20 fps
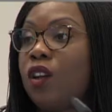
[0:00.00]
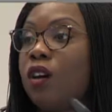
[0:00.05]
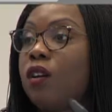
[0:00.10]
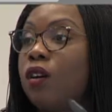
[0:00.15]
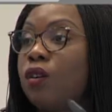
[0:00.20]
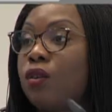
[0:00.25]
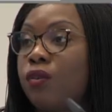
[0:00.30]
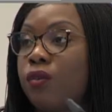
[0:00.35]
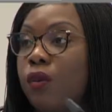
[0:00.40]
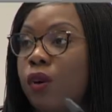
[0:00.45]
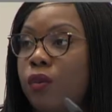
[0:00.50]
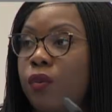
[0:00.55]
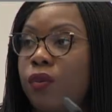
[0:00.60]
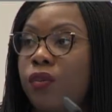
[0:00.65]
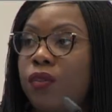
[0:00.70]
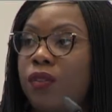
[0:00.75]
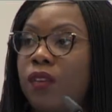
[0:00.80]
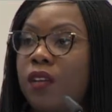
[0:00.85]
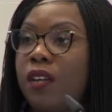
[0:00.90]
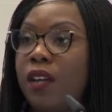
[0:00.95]
of
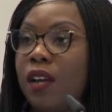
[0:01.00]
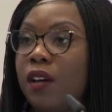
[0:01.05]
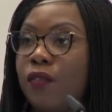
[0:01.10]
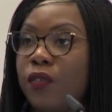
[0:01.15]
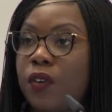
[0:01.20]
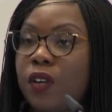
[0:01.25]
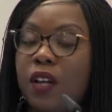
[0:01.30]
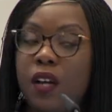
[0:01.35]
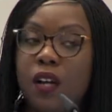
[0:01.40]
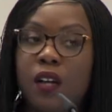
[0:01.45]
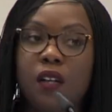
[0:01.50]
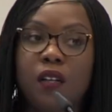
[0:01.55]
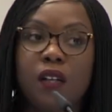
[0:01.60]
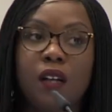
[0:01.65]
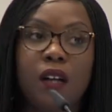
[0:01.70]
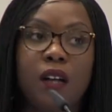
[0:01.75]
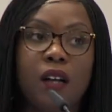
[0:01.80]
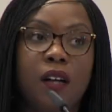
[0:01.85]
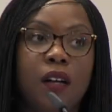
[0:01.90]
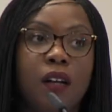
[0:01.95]
growth in Africa.
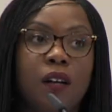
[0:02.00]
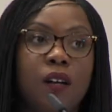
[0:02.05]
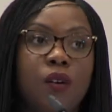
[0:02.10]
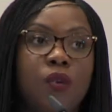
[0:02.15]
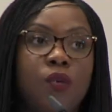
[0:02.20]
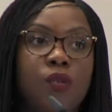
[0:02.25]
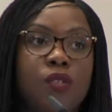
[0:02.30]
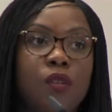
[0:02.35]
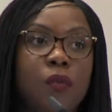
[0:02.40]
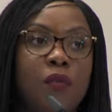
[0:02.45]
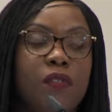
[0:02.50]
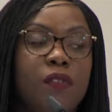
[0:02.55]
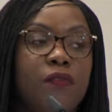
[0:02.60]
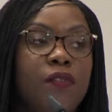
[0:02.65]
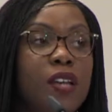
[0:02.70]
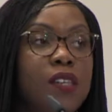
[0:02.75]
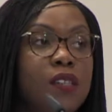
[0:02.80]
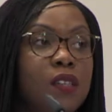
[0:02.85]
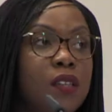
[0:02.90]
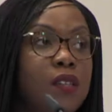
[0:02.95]
Some of the
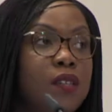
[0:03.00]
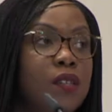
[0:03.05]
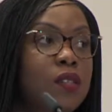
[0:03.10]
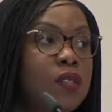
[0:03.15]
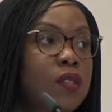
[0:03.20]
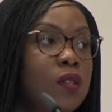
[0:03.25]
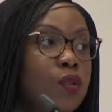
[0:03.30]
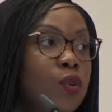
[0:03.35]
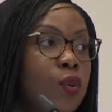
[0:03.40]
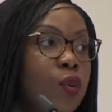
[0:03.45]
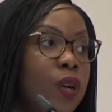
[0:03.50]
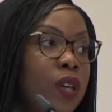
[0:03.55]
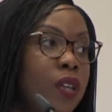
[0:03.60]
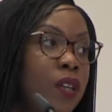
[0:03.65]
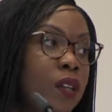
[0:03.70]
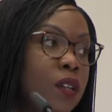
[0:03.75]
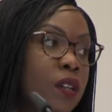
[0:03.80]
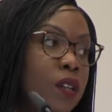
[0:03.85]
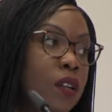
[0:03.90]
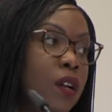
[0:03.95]
fastest
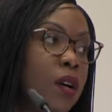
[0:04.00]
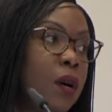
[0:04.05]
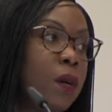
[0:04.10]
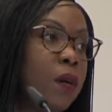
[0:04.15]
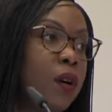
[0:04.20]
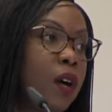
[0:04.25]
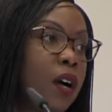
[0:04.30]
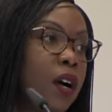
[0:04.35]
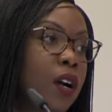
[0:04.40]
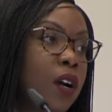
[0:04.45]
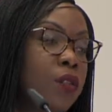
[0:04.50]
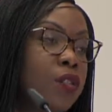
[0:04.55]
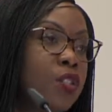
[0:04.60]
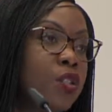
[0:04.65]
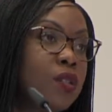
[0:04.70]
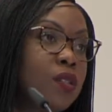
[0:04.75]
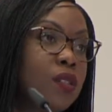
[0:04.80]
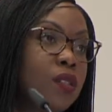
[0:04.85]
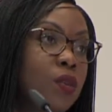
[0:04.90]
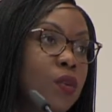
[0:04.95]
growing
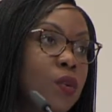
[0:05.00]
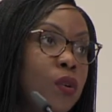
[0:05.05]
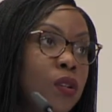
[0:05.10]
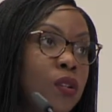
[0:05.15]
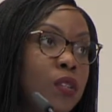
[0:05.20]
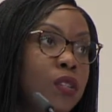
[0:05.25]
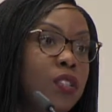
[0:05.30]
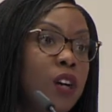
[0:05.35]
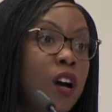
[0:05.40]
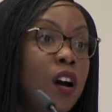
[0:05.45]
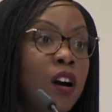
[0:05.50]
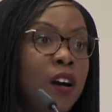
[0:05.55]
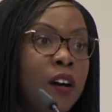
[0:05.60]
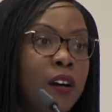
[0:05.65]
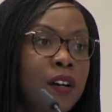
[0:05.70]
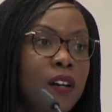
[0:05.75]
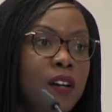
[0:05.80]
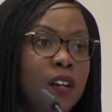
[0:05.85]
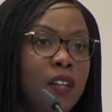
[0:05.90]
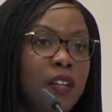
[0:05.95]
countries in the world
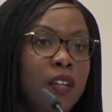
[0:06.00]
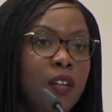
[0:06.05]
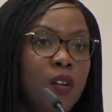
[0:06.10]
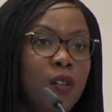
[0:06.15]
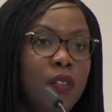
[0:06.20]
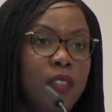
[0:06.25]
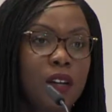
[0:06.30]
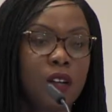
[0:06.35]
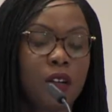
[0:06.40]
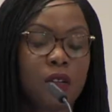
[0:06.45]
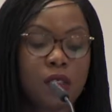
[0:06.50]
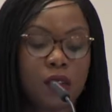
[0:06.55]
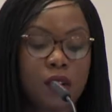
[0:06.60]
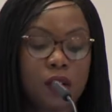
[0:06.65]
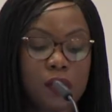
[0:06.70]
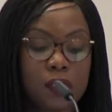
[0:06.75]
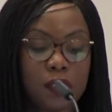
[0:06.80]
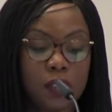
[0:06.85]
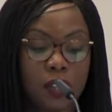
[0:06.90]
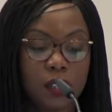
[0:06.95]
are on the
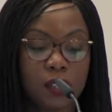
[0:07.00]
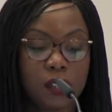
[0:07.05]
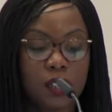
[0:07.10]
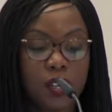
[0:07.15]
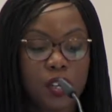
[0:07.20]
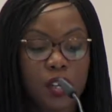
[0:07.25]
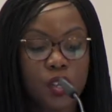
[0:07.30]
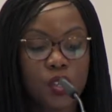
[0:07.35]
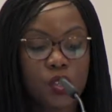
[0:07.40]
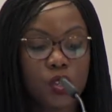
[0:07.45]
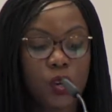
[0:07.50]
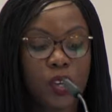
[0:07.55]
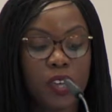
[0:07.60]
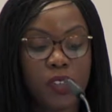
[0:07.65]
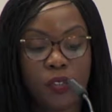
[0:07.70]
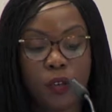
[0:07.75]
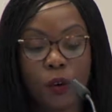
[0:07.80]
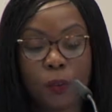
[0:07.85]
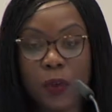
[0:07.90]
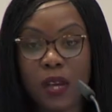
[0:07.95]
continent. So
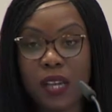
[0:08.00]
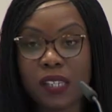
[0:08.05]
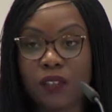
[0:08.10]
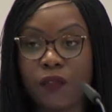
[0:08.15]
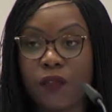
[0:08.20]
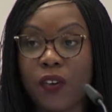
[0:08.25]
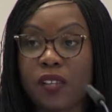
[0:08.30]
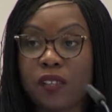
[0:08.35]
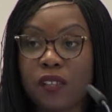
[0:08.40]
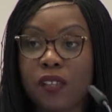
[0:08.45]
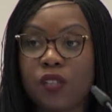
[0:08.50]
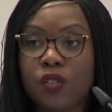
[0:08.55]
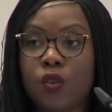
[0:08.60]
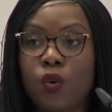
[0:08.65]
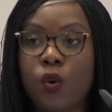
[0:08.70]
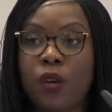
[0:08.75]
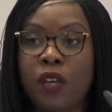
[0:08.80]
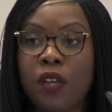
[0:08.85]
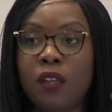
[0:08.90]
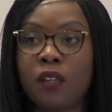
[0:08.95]
Ethiopia is the fastest
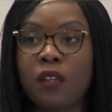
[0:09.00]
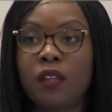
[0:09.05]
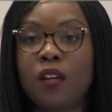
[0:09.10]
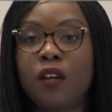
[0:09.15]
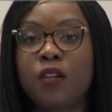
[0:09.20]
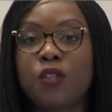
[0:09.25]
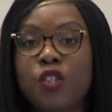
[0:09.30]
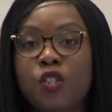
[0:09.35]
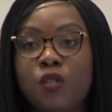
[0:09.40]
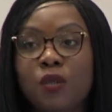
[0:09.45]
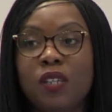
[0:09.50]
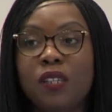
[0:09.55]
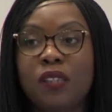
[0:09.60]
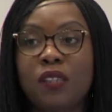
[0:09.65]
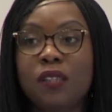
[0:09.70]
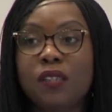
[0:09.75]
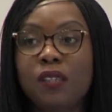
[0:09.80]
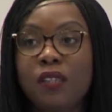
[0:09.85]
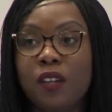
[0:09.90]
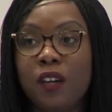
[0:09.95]
growing country
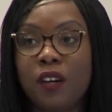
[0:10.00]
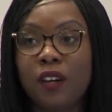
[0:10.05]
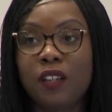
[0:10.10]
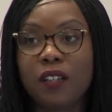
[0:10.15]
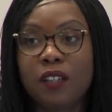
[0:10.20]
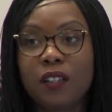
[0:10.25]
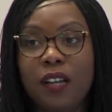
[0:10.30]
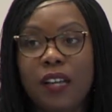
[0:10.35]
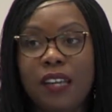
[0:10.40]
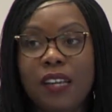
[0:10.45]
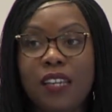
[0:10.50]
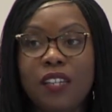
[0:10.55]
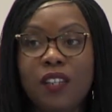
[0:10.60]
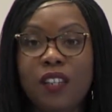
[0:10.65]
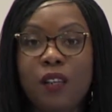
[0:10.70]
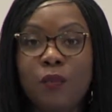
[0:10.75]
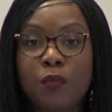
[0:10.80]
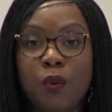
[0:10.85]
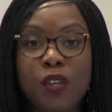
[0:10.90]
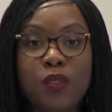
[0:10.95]
this year at
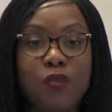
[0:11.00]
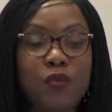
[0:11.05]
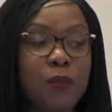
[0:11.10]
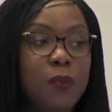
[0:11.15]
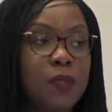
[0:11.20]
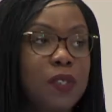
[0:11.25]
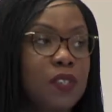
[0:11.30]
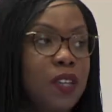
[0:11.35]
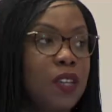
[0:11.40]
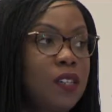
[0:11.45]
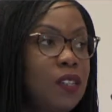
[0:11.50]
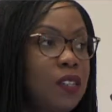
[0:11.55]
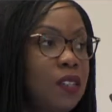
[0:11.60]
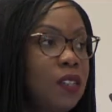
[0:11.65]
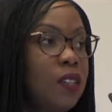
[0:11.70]
8.3%.